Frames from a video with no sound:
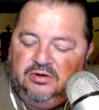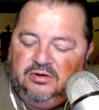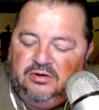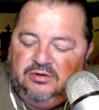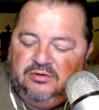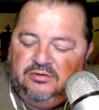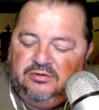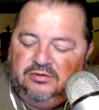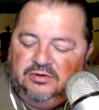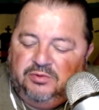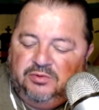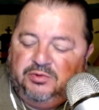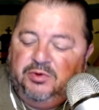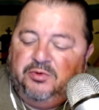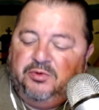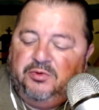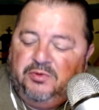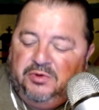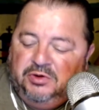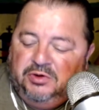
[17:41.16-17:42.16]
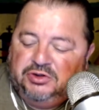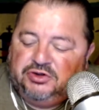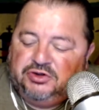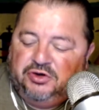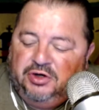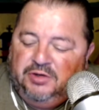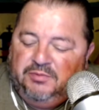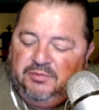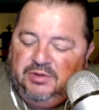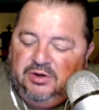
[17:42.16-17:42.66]
would be
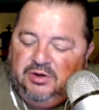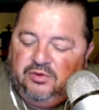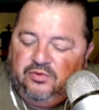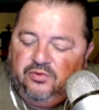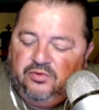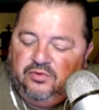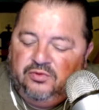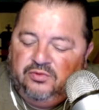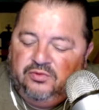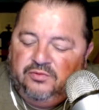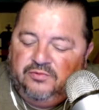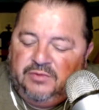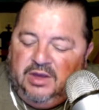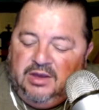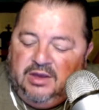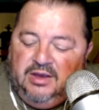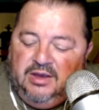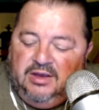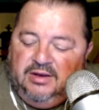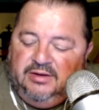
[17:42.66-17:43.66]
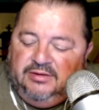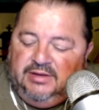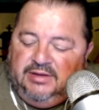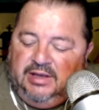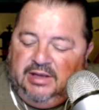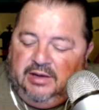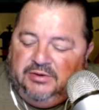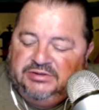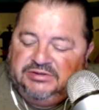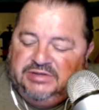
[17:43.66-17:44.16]
returning, but now
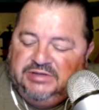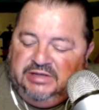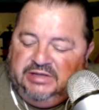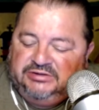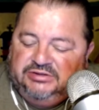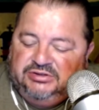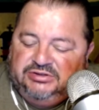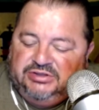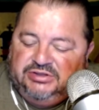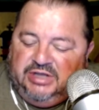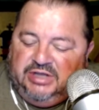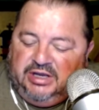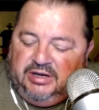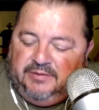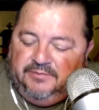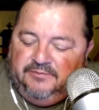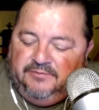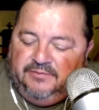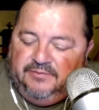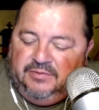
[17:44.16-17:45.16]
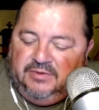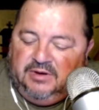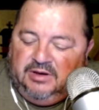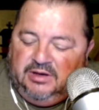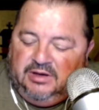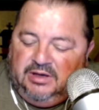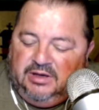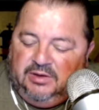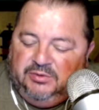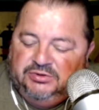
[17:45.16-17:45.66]
is not the time.
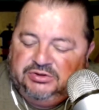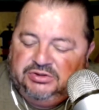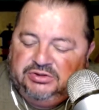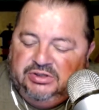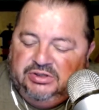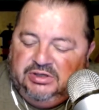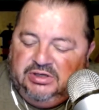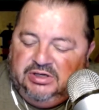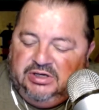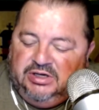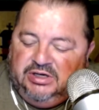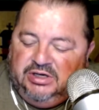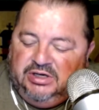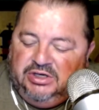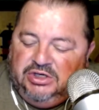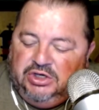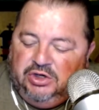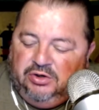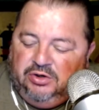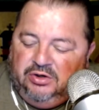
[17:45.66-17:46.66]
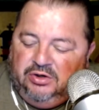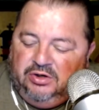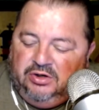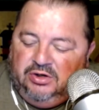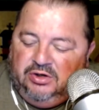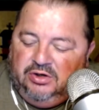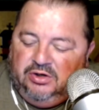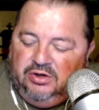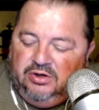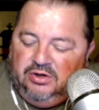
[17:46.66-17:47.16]
I was a
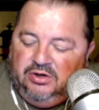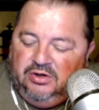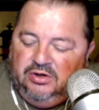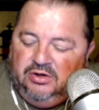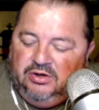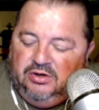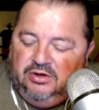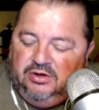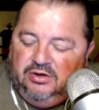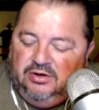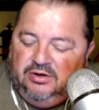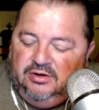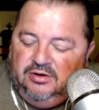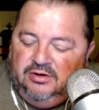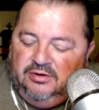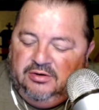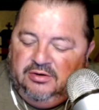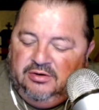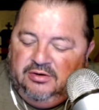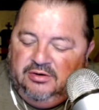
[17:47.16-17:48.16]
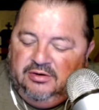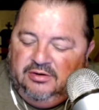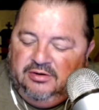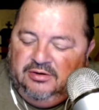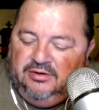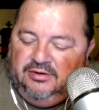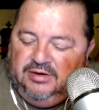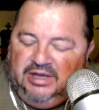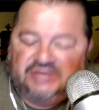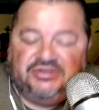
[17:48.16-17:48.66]
year.
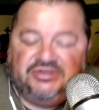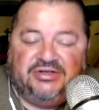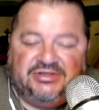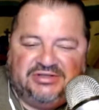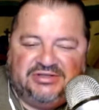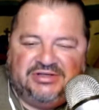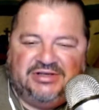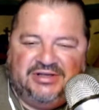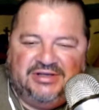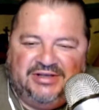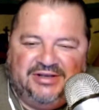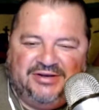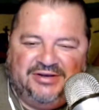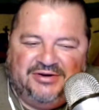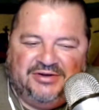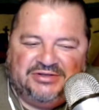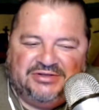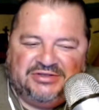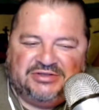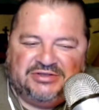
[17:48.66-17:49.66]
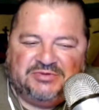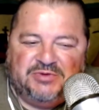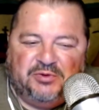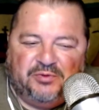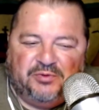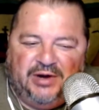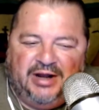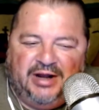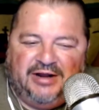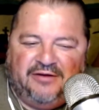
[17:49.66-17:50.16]
As you can see, you know, it's just me
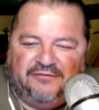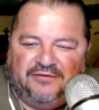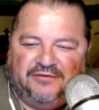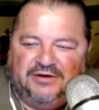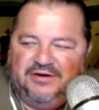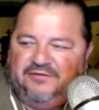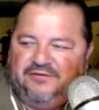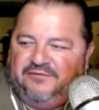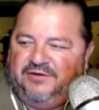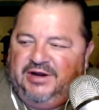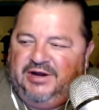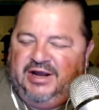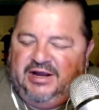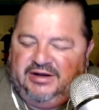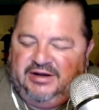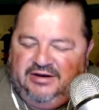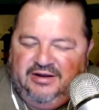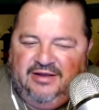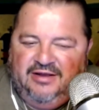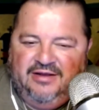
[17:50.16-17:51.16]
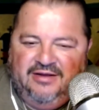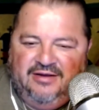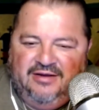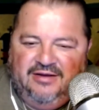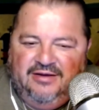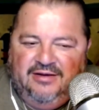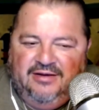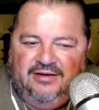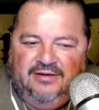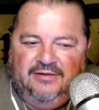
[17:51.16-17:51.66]
writing freehand.
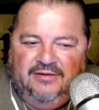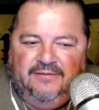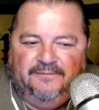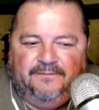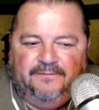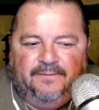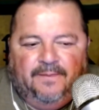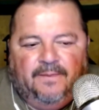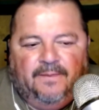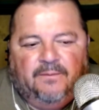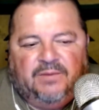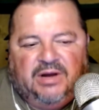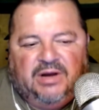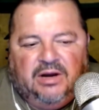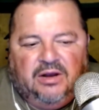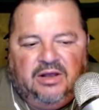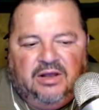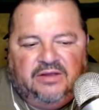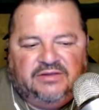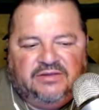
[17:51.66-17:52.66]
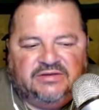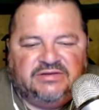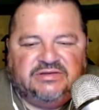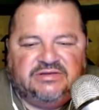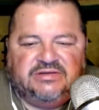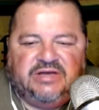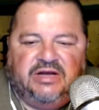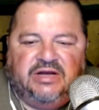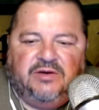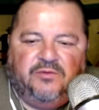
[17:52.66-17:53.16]
But this is
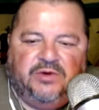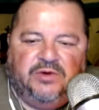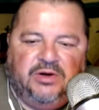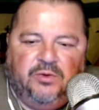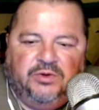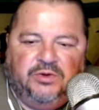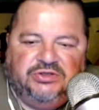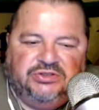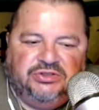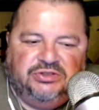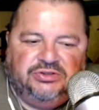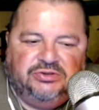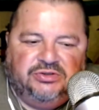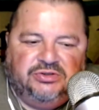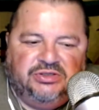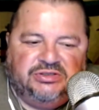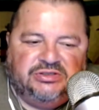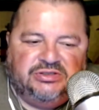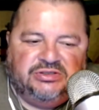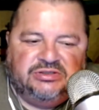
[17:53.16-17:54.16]
kind of what I want you to do. It's